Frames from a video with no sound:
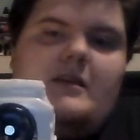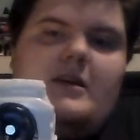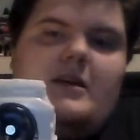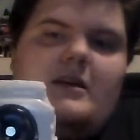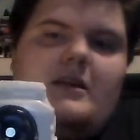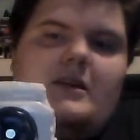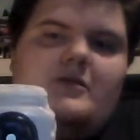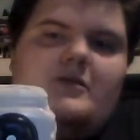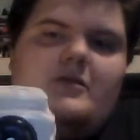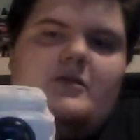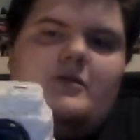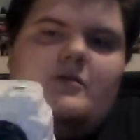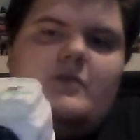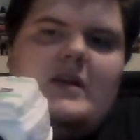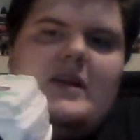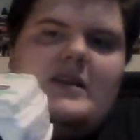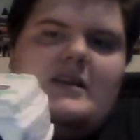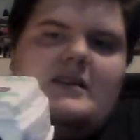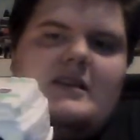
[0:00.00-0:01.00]

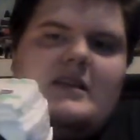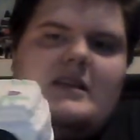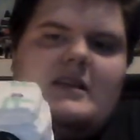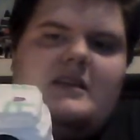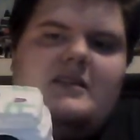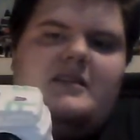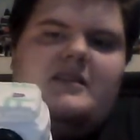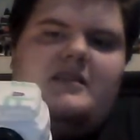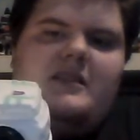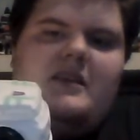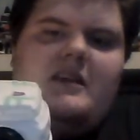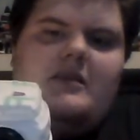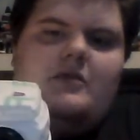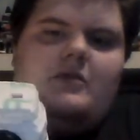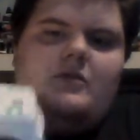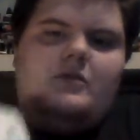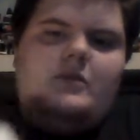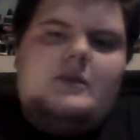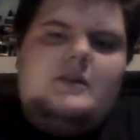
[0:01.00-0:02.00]
electromagnetic
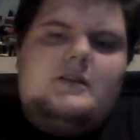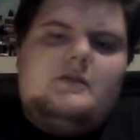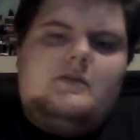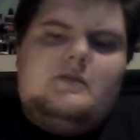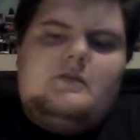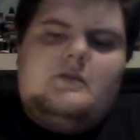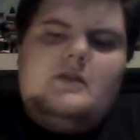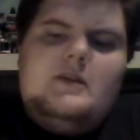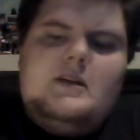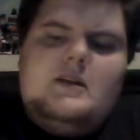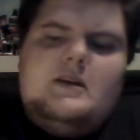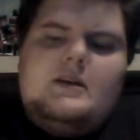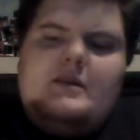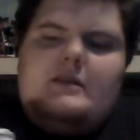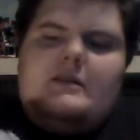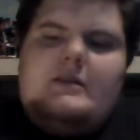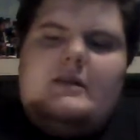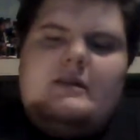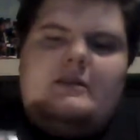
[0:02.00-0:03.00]
Soundwave.
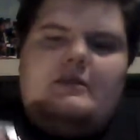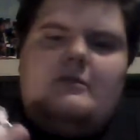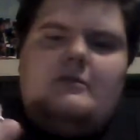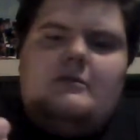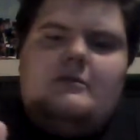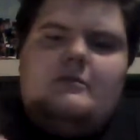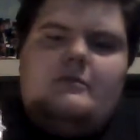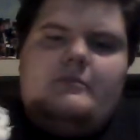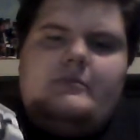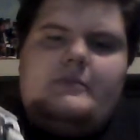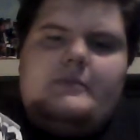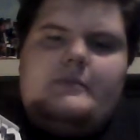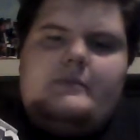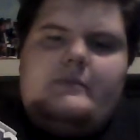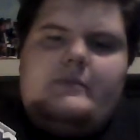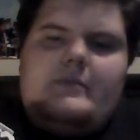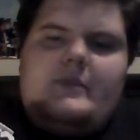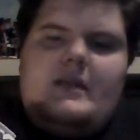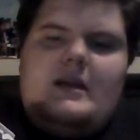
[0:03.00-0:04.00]
Now,
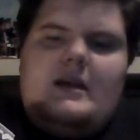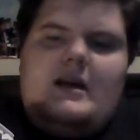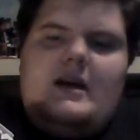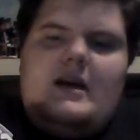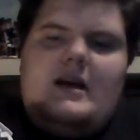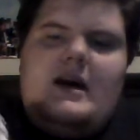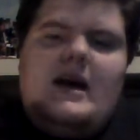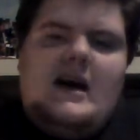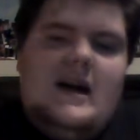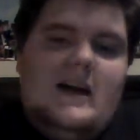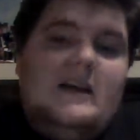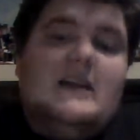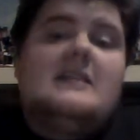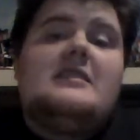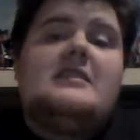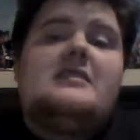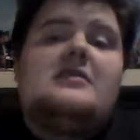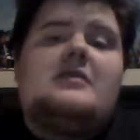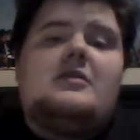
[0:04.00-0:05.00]
I
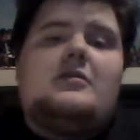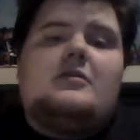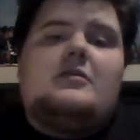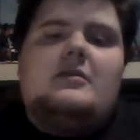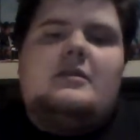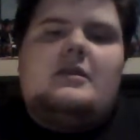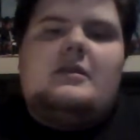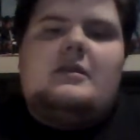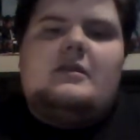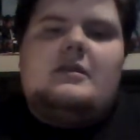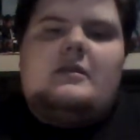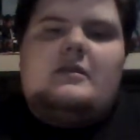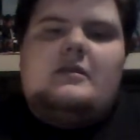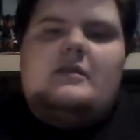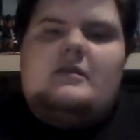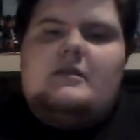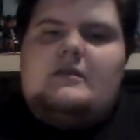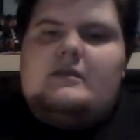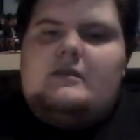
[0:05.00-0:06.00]
got this toy
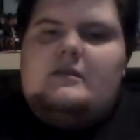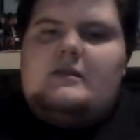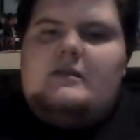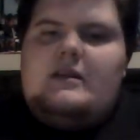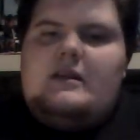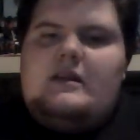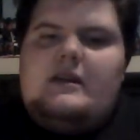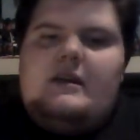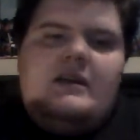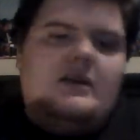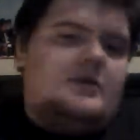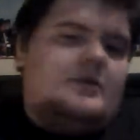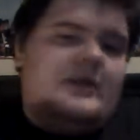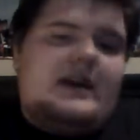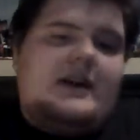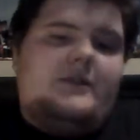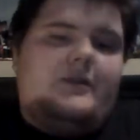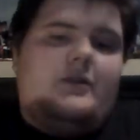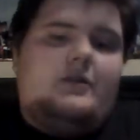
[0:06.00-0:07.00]
in a
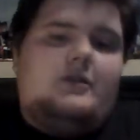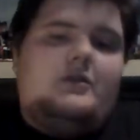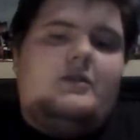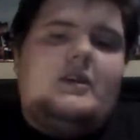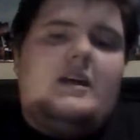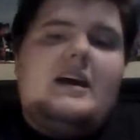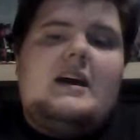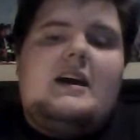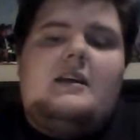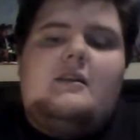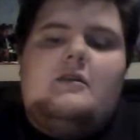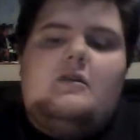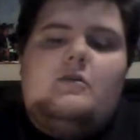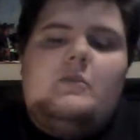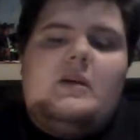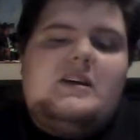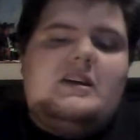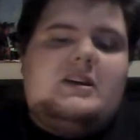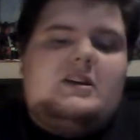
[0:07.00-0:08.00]
raffle at
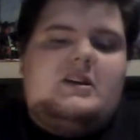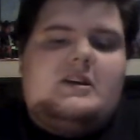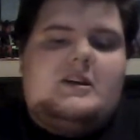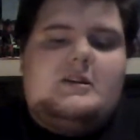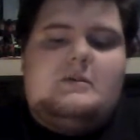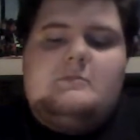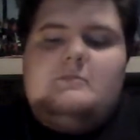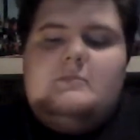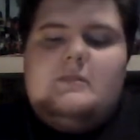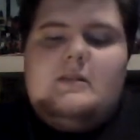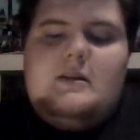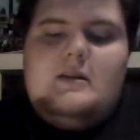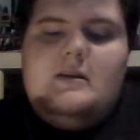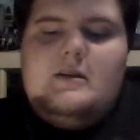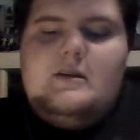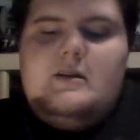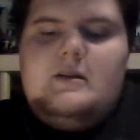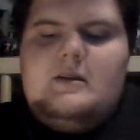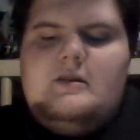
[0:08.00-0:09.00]
OmegaCon.
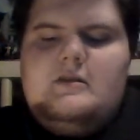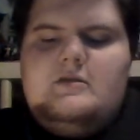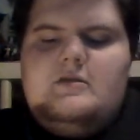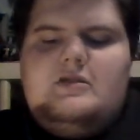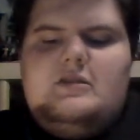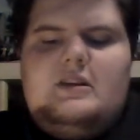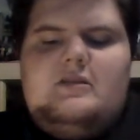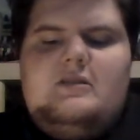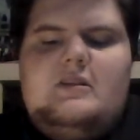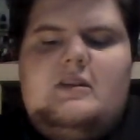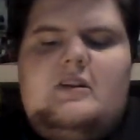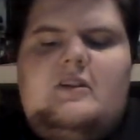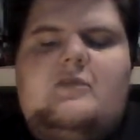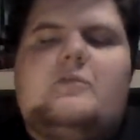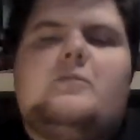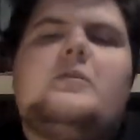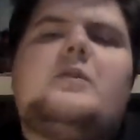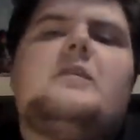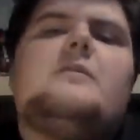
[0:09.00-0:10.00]
Shockingly enough,
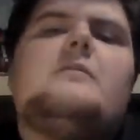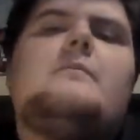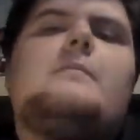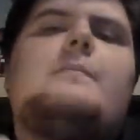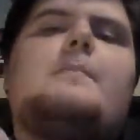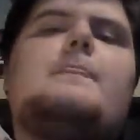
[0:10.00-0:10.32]
but